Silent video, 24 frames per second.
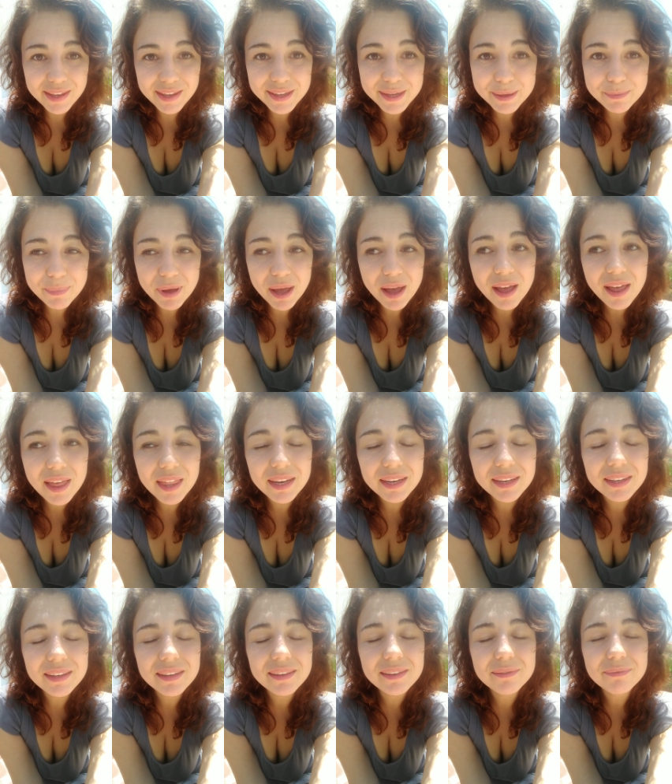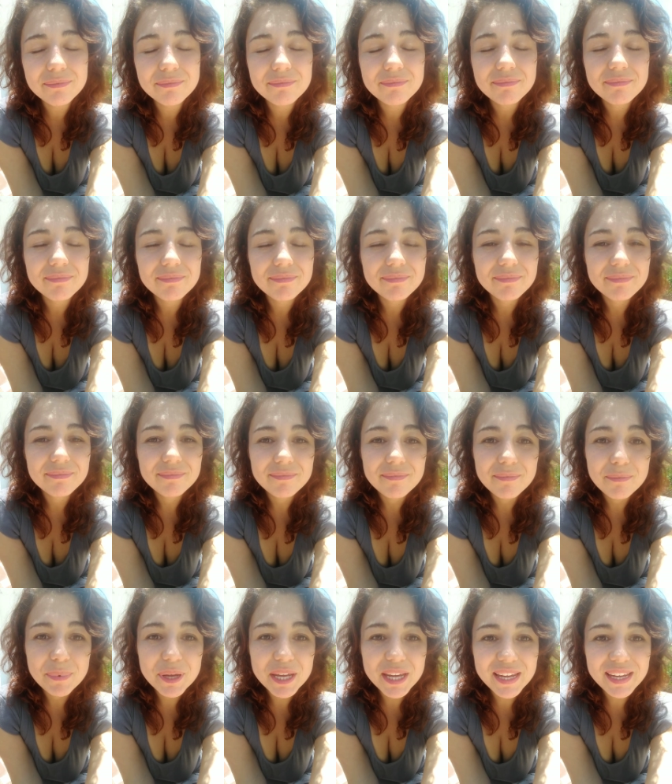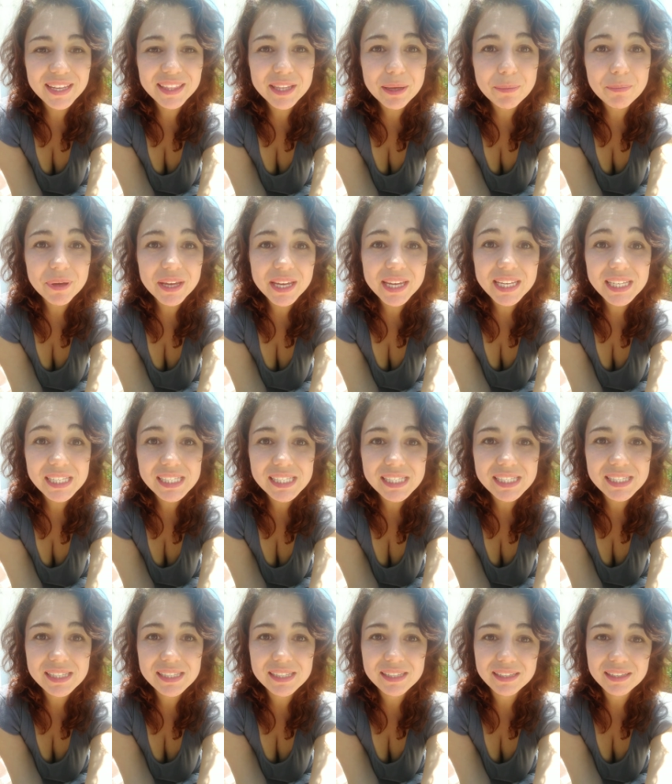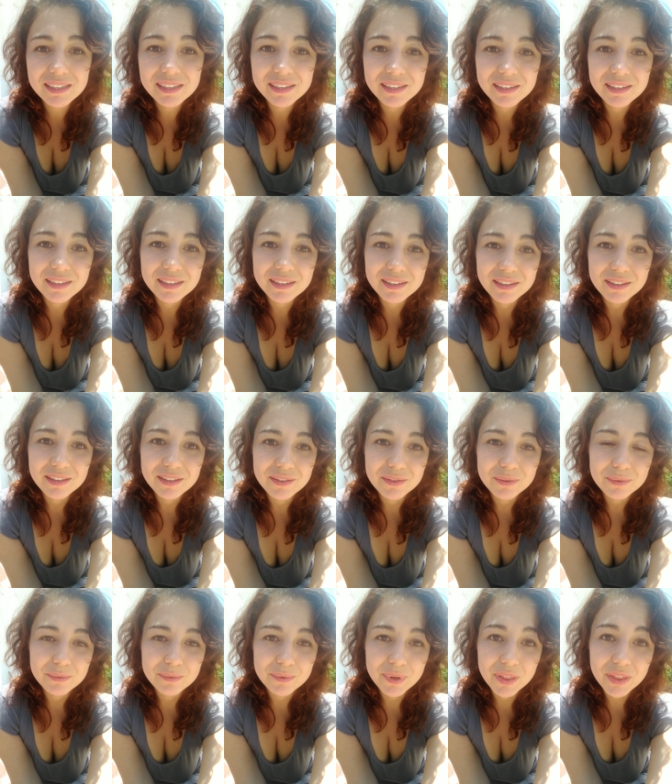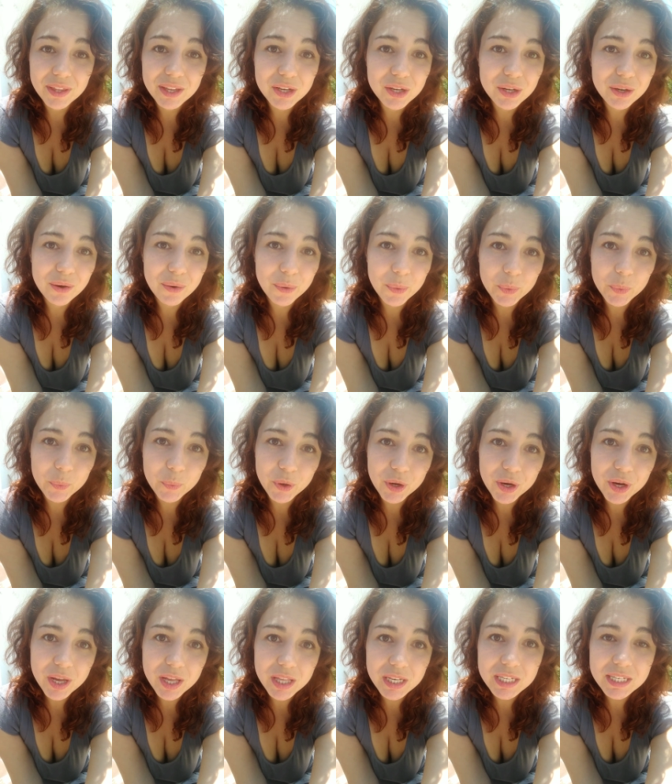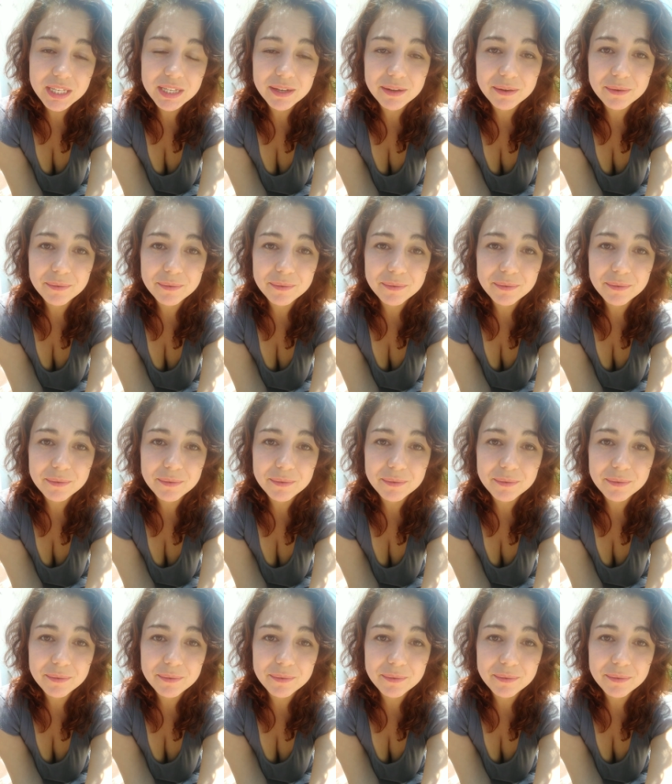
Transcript: Keep on being the peace within your own world.